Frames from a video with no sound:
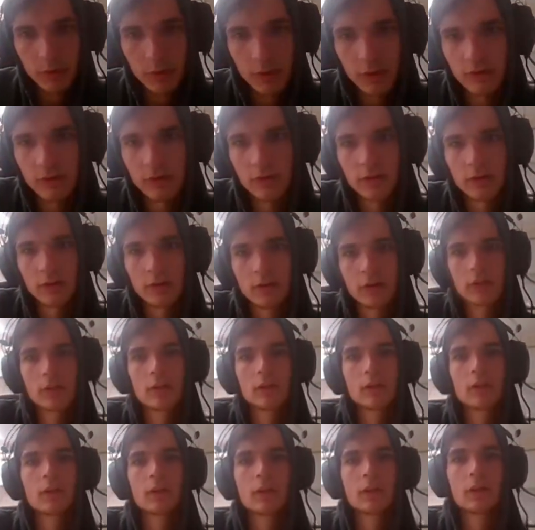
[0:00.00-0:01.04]
But
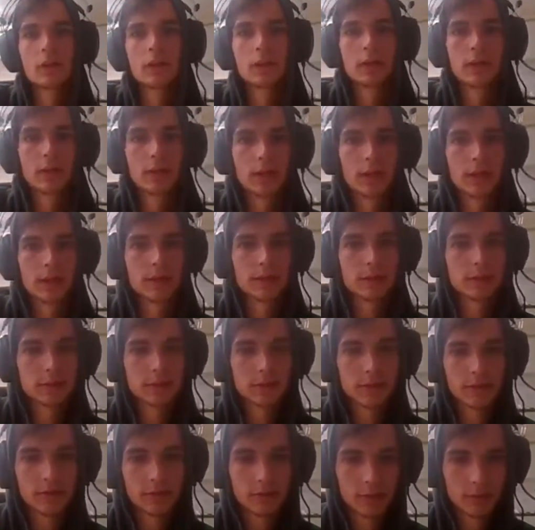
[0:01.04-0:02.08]
yeah,
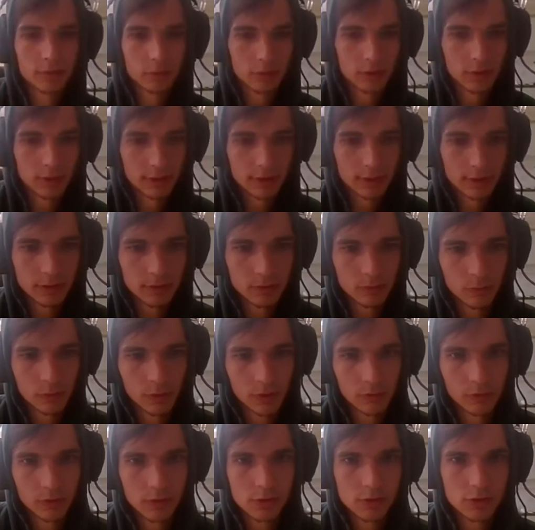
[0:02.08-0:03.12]
that's not really what I
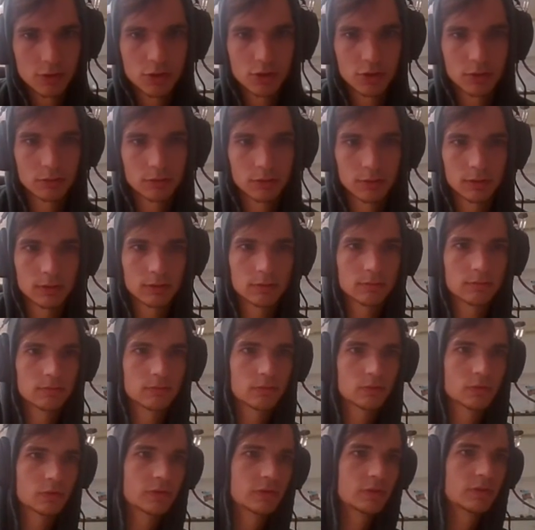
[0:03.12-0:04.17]
wanted to show here.
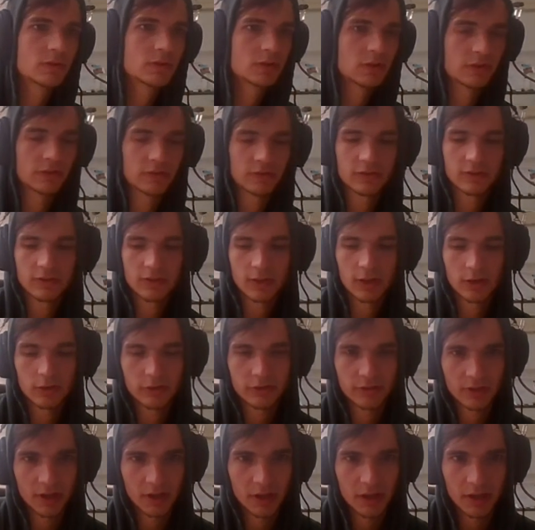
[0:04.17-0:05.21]
That's just how
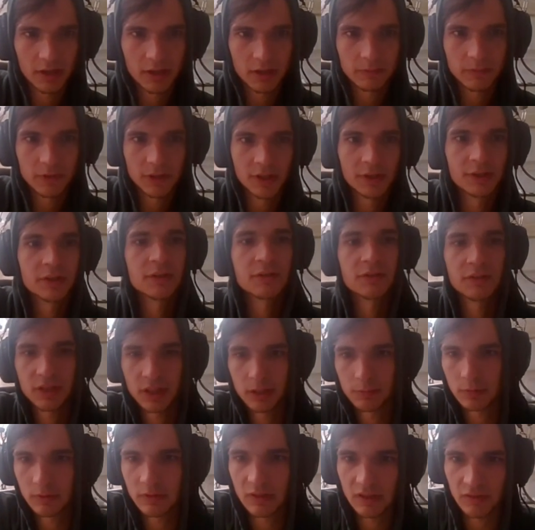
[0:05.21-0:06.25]
sad I am that I didn't
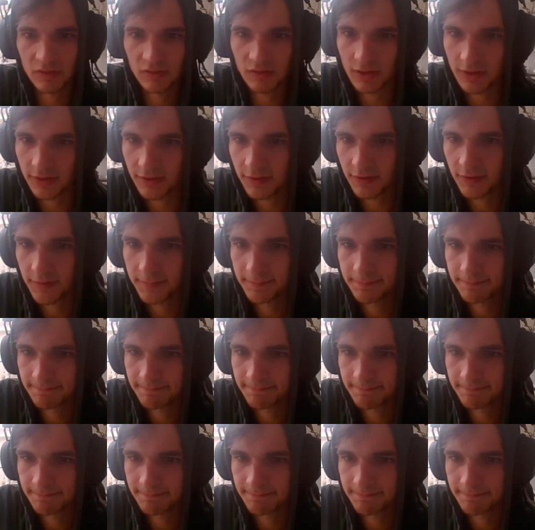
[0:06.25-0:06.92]
keep the Teslas.